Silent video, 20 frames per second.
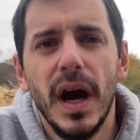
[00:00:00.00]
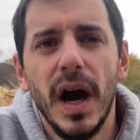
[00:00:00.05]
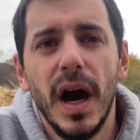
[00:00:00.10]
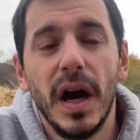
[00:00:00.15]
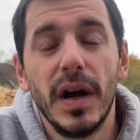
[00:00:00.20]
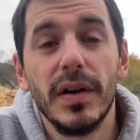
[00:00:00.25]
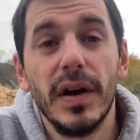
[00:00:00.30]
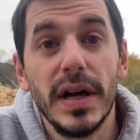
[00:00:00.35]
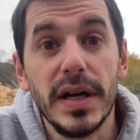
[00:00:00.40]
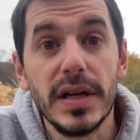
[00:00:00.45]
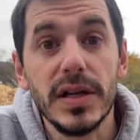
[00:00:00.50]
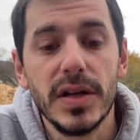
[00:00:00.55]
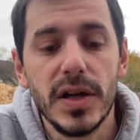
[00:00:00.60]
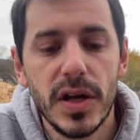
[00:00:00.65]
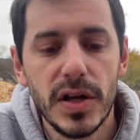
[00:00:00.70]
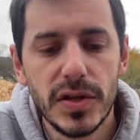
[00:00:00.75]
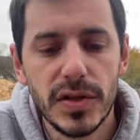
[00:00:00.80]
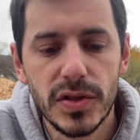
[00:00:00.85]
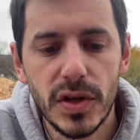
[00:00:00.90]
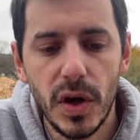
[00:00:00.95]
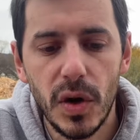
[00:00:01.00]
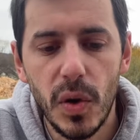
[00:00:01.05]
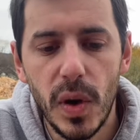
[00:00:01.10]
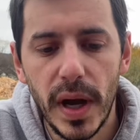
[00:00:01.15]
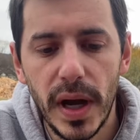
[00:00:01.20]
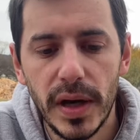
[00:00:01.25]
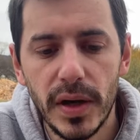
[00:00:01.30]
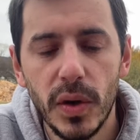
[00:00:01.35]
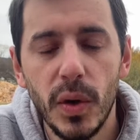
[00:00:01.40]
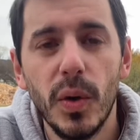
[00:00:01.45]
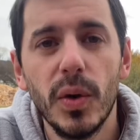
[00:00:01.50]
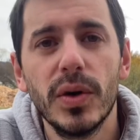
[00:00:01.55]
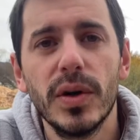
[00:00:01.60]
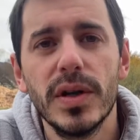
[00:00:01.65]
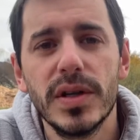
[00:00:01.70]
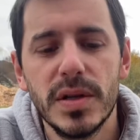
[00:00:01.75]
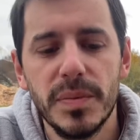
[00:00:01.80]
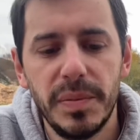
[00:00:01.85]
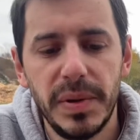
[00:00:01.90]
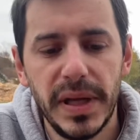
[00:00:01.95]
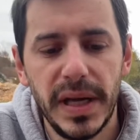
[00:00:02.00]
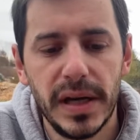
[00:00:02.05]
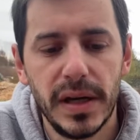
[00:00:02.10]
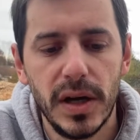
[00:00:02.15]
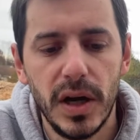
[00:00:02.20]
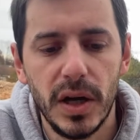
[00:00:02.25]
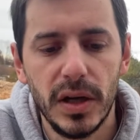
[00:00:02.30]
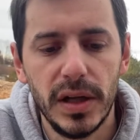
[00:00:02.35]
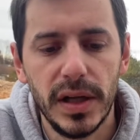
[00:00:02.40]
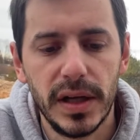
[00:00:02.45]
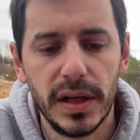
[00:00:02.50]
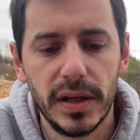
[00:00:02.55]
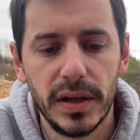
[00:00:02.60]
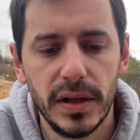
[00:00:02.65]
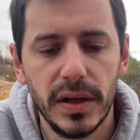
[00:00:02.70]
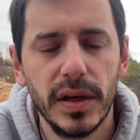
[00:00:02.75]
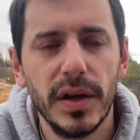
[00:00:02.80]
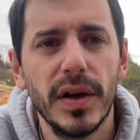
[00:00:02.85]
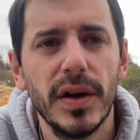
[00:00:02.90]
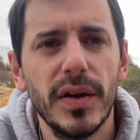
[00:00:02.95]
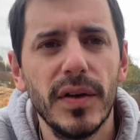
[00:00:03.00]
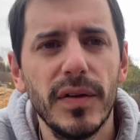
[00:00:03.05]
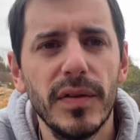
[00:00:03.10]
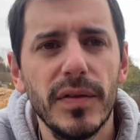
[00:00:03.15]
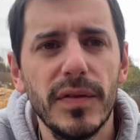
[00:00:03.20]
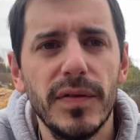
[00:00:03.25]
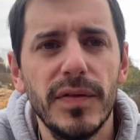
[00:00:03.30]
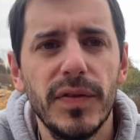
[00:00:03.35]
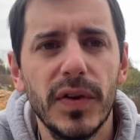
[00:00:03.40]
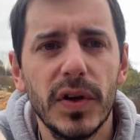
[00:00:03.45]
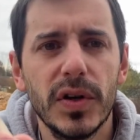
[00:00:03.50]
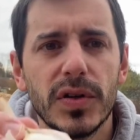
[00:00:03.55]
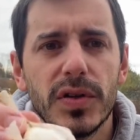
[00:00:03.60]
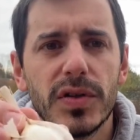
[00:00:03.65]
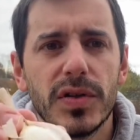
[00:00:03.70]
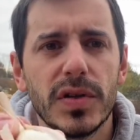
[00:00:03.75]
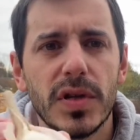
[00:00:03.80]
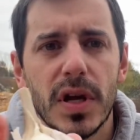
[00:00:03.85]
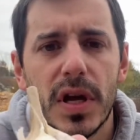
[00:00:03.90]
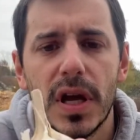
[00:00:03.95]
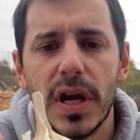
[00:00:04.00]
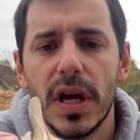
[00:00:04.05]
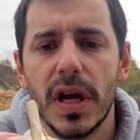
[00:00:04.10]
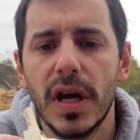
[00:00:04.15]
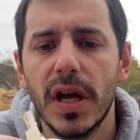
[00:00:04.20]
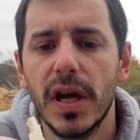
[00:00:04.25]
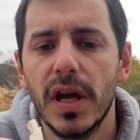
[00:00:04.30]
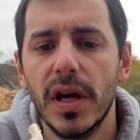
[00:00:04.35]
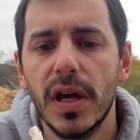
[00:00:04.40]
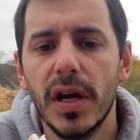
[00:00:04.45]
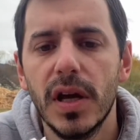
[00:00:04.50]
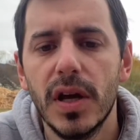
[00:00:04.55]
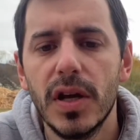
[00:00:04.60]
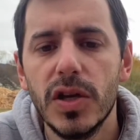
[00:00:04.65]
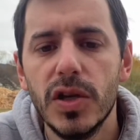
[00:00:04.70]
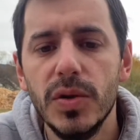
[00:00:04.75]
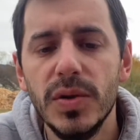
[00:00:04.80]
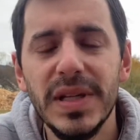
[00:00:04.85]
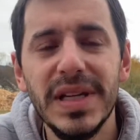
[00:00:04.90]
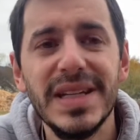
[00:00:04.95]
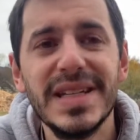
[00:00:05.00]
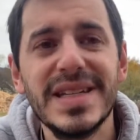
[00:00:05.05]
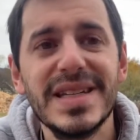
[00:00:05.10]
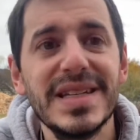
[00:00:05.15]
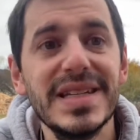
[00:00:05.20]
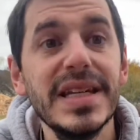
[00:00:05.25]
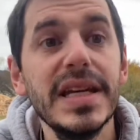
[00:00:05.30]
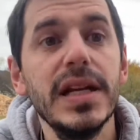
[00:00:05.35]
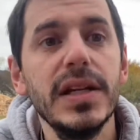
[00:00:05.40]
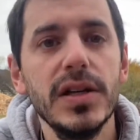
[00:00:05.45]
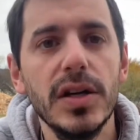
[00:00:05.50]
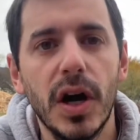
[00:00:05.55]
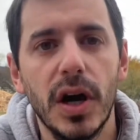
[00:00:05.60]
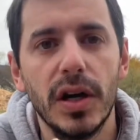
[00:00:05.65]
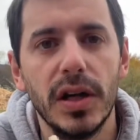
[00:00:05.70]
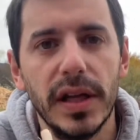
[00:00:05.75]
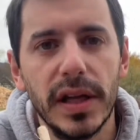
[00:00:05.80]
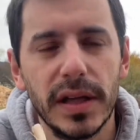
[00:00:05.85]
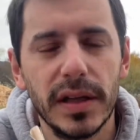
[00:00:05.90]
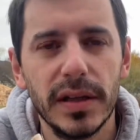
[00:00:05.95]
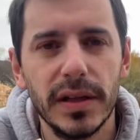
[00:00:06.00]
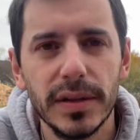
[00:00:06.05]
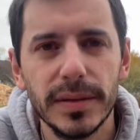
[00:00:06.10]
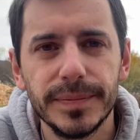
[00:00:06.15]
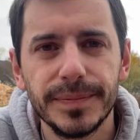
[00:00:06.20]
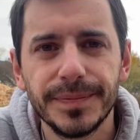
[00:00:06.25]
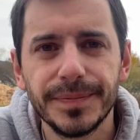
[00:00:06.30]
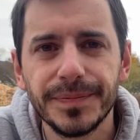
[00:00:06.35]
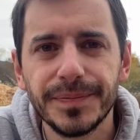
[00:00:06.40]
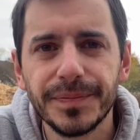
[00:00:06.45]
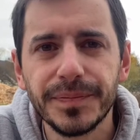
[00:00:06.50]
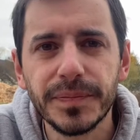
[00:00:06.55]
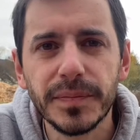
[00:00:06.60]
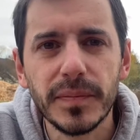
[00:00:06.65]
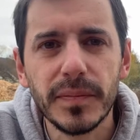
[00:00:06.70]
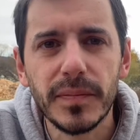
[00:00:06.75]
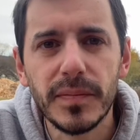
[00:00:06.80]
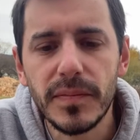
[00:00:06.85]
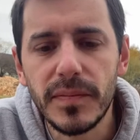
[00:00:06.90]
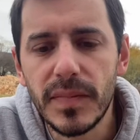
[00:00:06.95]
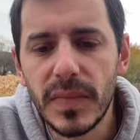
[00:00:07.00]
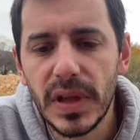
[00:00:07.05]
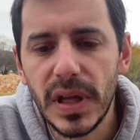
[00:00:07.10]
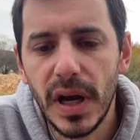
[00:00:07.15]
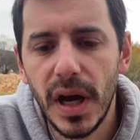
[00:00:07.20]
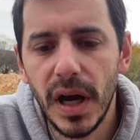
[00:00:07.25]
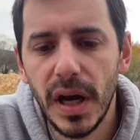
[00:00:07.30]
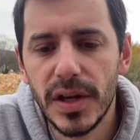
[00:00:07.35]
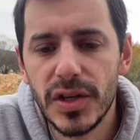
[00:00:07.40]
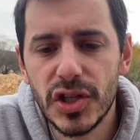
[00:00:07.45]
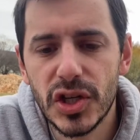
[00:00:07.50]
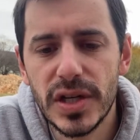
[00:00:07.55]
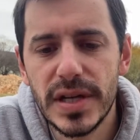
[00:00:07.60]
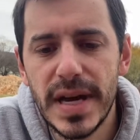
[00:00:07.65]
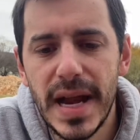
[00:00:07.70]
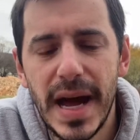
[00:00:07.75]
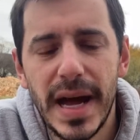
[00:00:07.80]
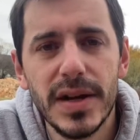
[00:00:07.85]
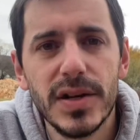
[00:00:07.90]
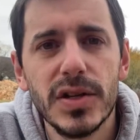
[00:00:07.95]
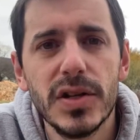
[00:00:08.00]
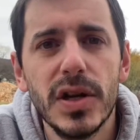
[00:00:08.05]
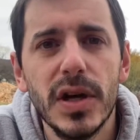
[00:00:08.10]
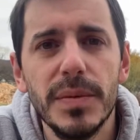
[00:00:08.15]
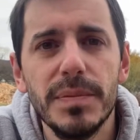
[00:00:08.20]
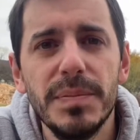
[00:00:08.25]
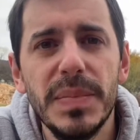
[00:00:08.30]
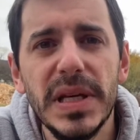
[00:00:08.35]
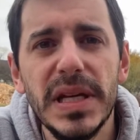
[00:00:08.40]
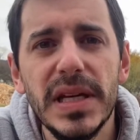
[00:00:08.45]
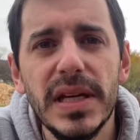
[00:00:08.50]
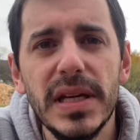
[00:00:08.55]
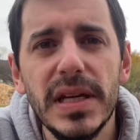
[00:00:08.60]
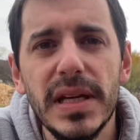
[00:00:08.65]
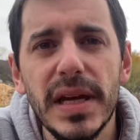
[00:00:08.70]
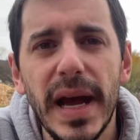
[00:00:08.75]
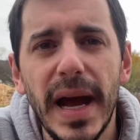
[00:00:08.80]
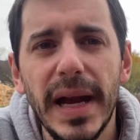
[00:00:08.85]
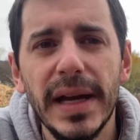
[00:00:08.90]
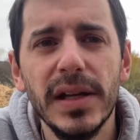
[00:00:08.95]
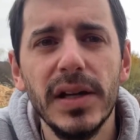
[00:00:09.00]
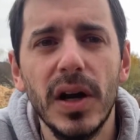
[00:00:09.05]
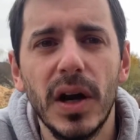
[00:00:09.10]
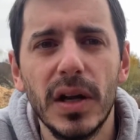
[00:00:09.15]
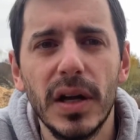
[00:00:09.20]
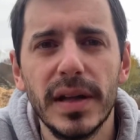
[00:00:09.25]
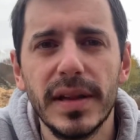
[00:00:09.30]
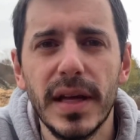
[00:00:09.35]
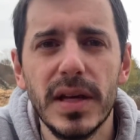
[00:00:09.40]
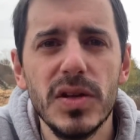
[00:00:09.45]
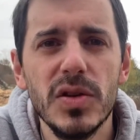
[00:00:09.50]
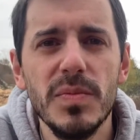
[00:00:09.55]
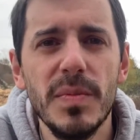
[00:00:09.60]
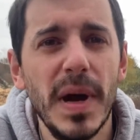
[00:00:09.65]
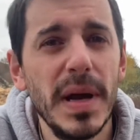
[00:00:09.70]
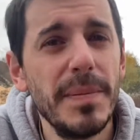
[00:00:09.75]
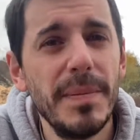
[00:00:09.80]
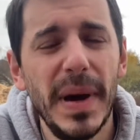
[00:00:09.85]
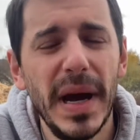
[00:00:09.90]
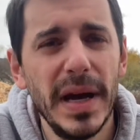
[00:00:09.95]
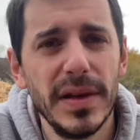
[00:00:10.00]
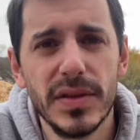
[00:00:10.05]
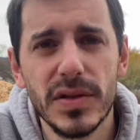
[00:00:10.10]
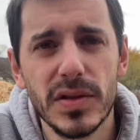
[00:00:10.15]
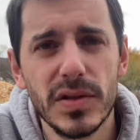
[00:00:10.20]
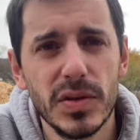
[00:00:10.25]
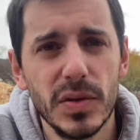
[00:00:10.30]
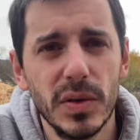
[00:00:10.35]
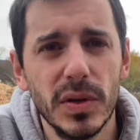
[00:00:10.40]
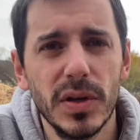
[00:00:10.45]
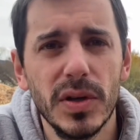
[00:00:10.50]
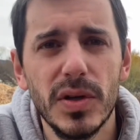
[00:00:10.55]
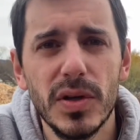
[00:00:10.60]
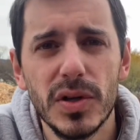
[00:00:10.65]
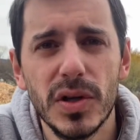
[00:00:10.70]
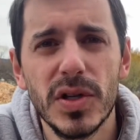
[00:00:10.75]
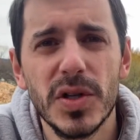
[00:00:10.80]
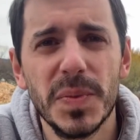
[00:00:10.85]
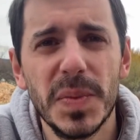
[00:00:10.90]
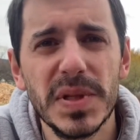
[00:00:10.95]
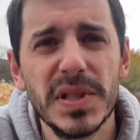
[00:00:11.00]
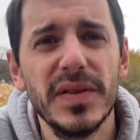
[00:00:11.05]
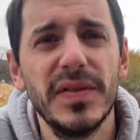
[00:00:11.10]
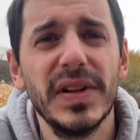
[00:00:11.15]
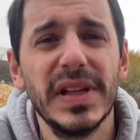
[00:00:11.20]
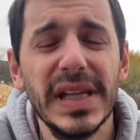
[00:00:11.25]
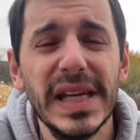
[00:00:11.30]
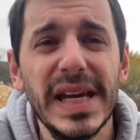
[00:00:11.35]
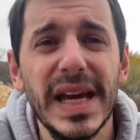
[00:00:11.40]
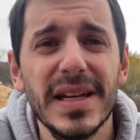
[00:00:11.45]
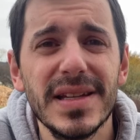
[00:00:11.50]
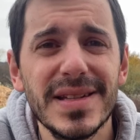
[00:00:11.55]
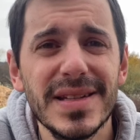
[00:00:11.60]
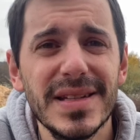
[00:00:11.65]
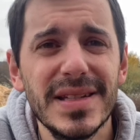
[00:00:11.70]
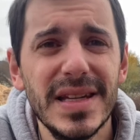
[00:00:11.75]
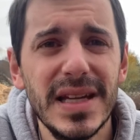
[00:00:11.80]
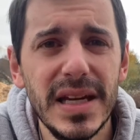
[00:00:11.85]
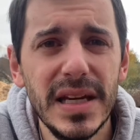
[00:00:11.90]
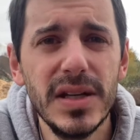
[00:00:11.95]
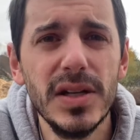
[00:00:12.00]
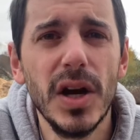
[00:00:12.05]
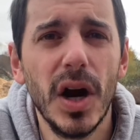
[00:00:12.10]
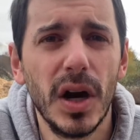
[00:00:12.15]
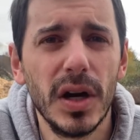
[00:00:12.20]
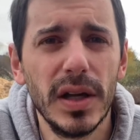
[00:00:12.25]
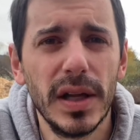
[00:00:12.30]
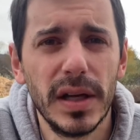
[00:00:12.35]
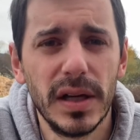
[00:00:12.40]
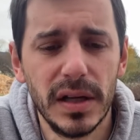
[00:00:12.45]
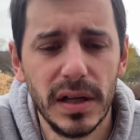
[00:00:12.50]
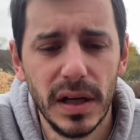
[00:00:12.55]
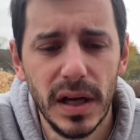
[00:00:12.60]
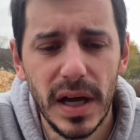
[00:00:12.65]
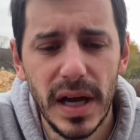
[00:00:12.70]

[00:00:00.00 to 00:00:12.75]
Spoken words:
All right, so in order to plant garlic, first you need seed garlic. It should not be any garlic that you might buy at the store. You should specifically get seed garlic.